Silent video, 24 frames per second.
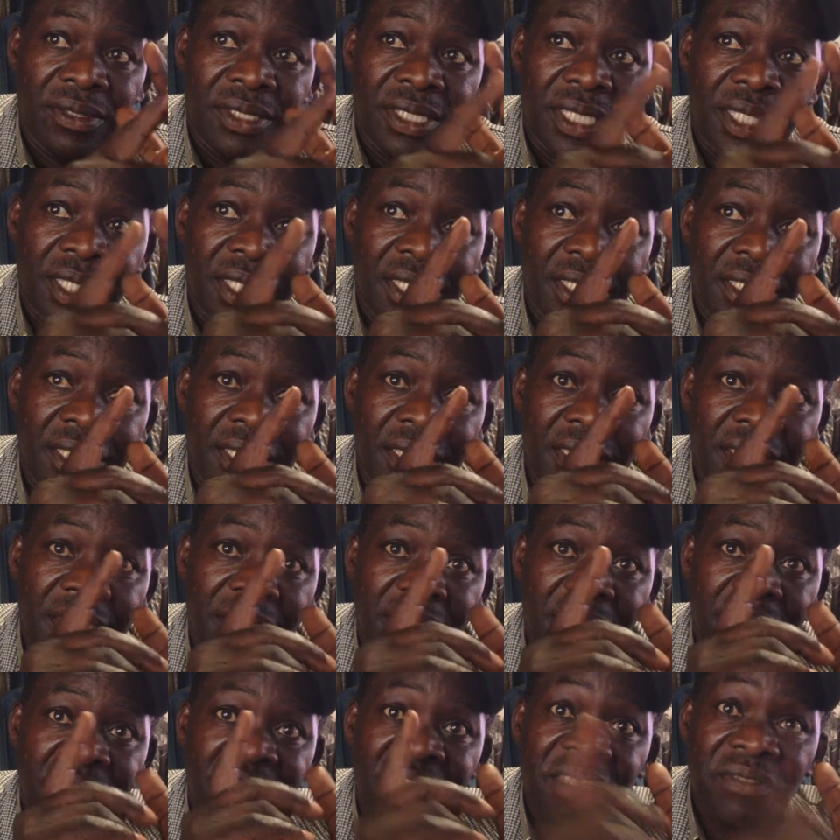the, the,
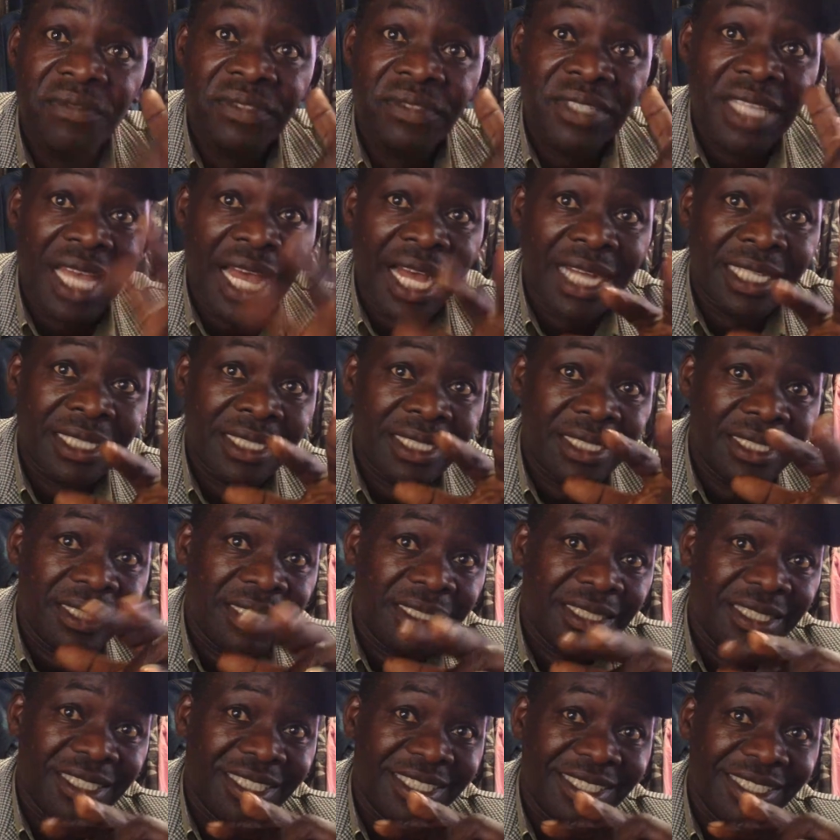the Chiefs Act,
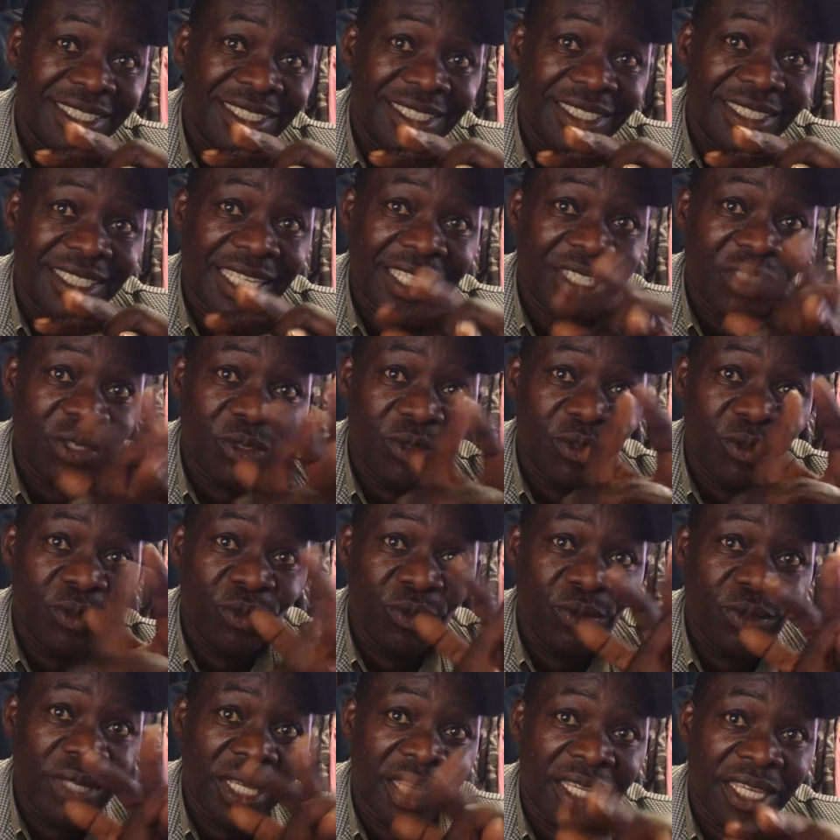Section
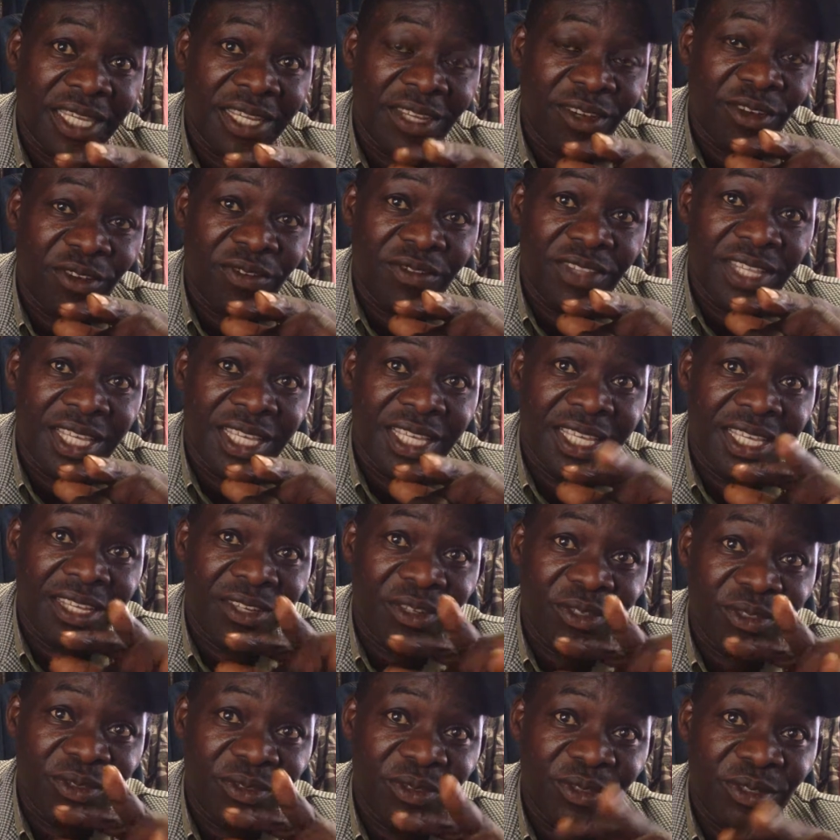2A of the
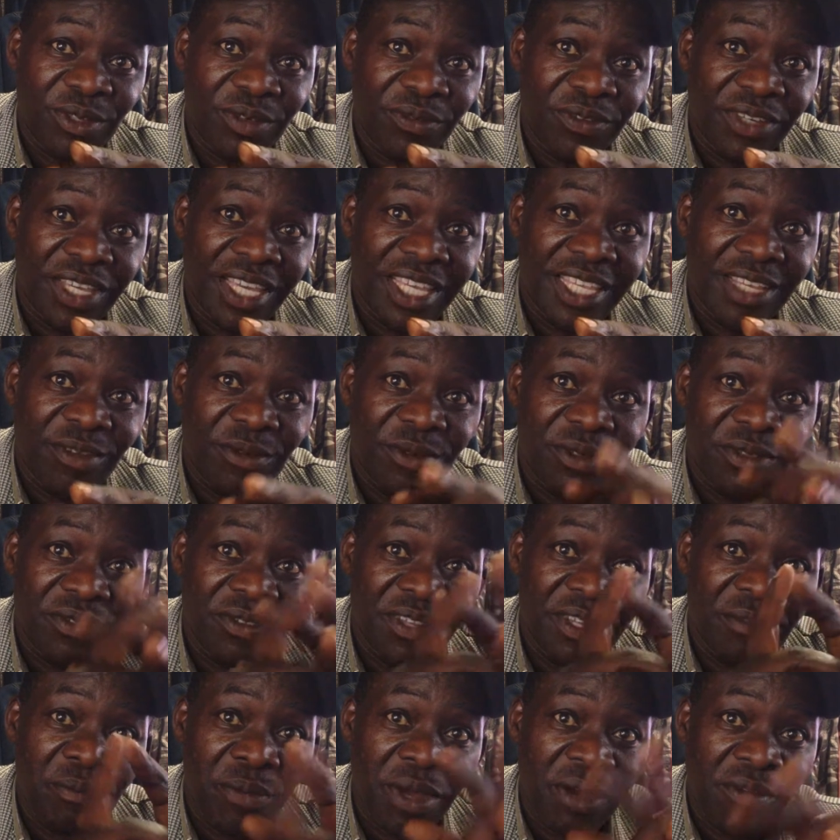Constitution of Kenya was
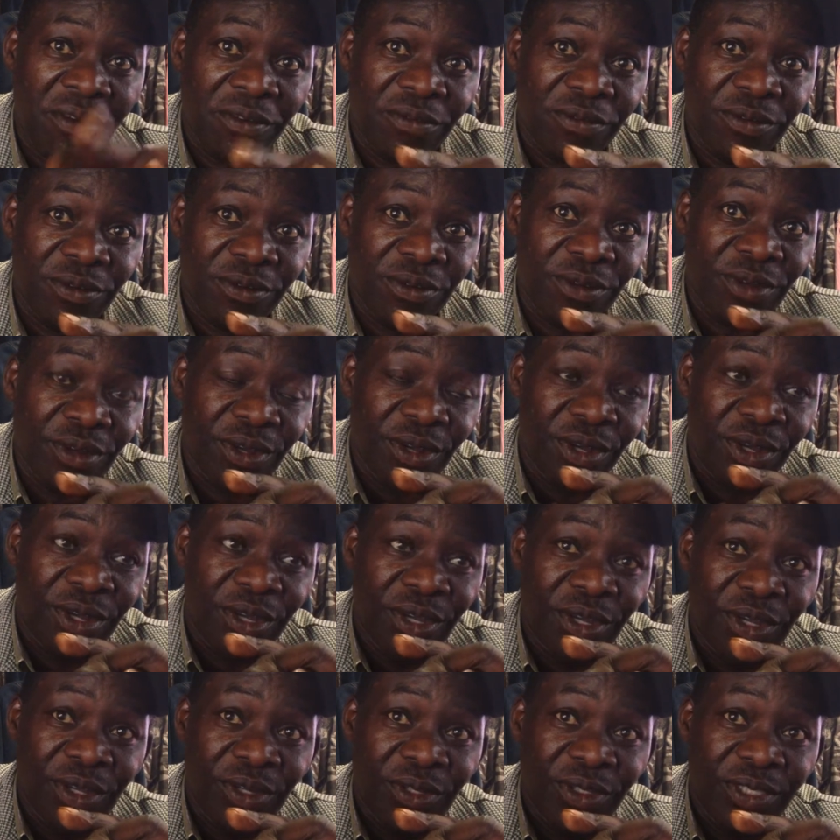very powerful.
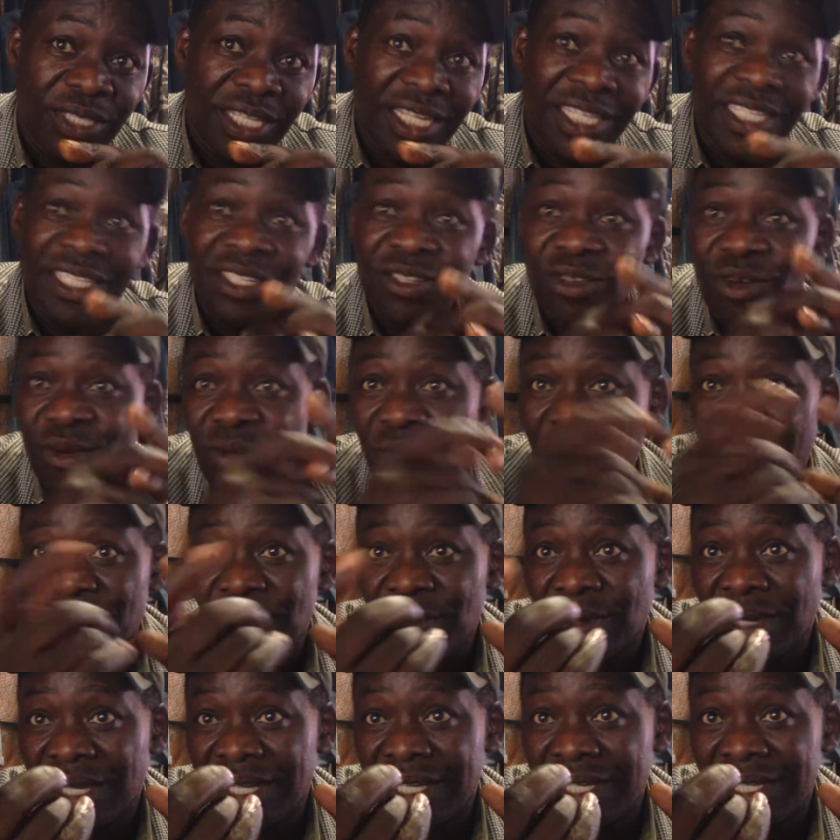There is nowhere
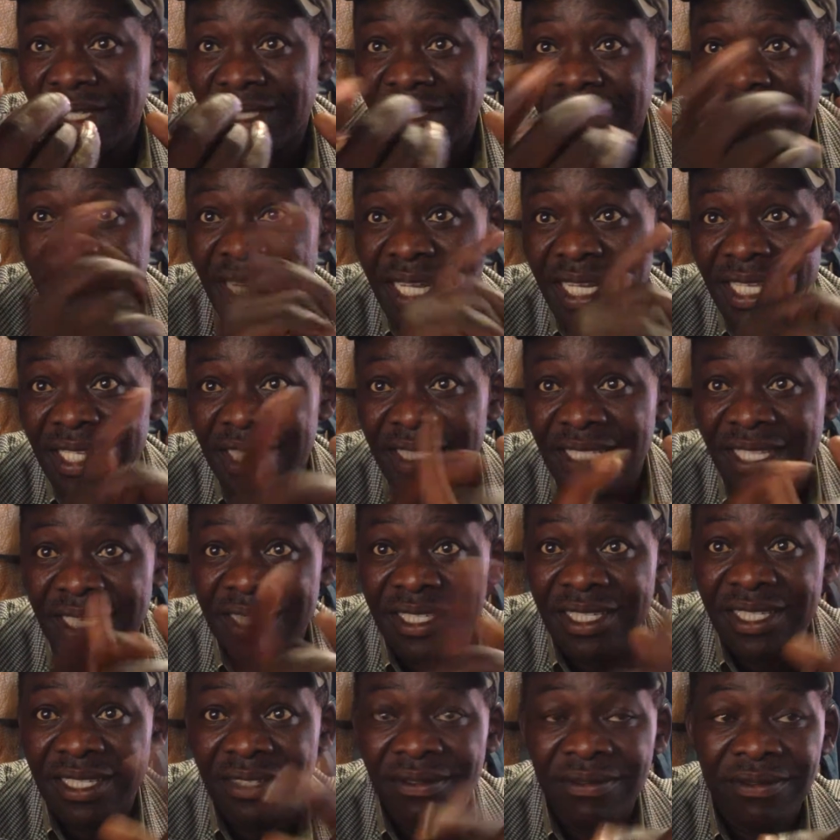you can challenge the
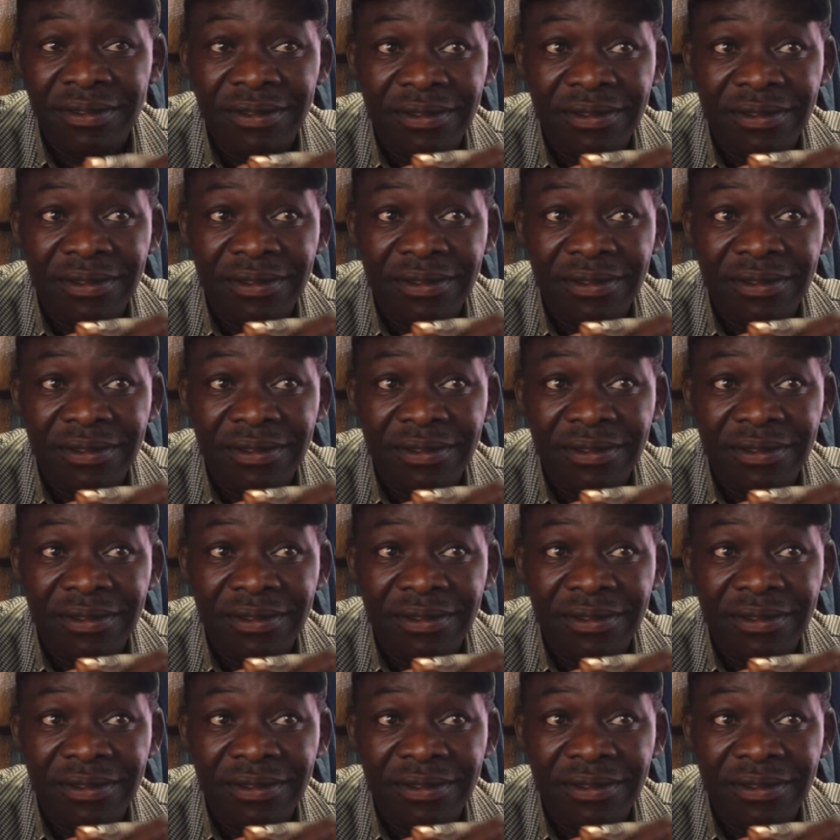chief.